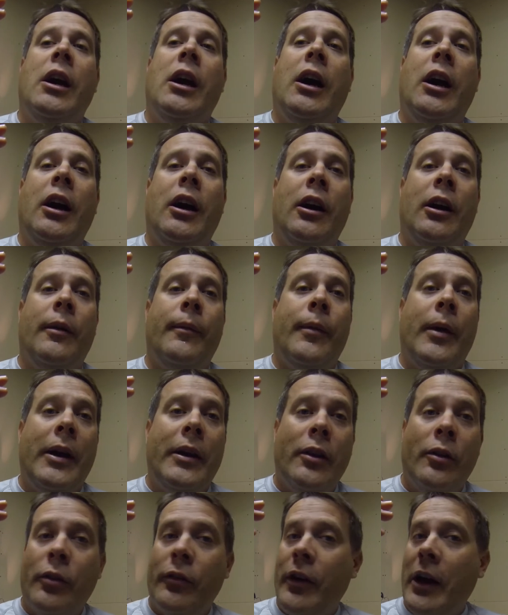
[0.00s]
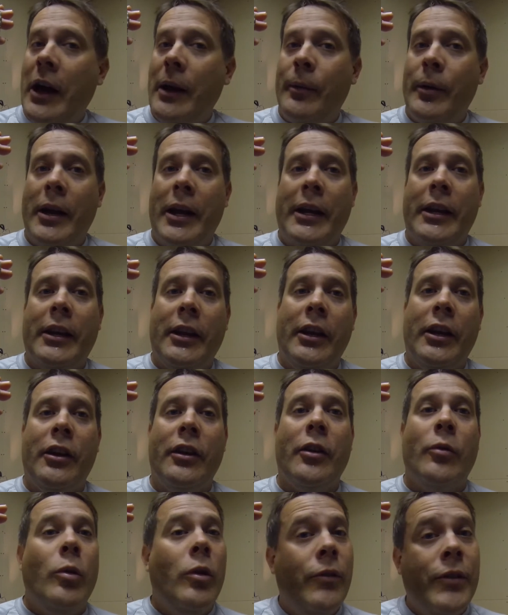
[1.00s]
I know of a hibernacula
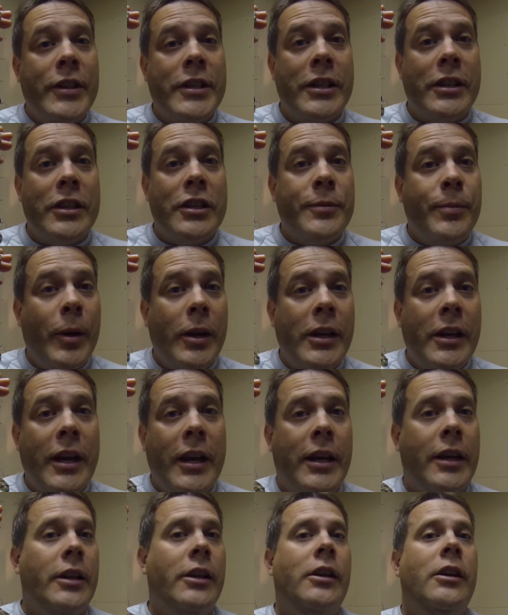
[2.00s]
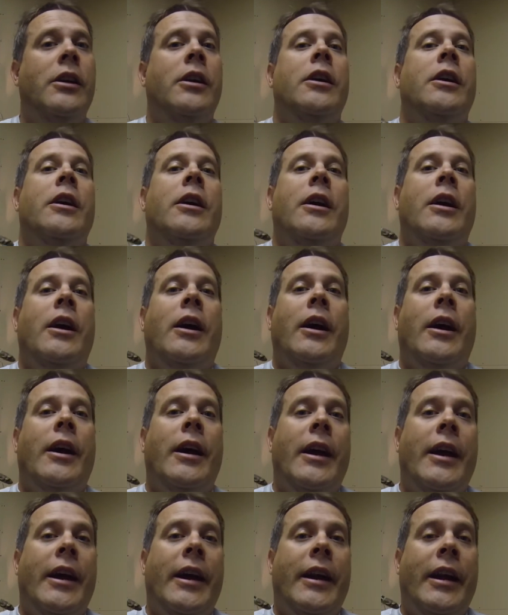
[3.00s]
here that we'll visit in the spring together,
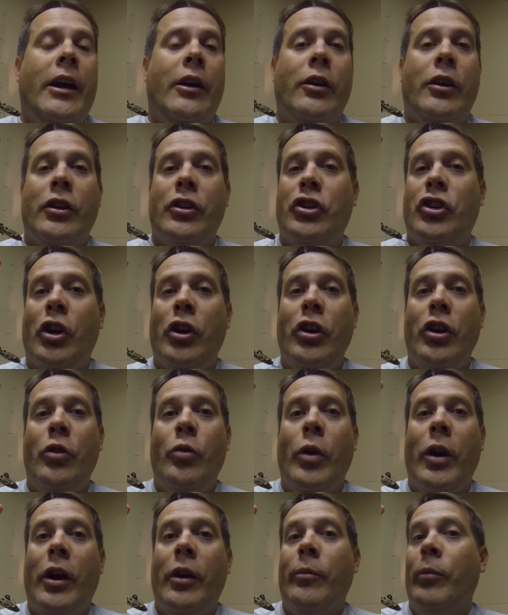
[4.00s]
and I'm going to show you where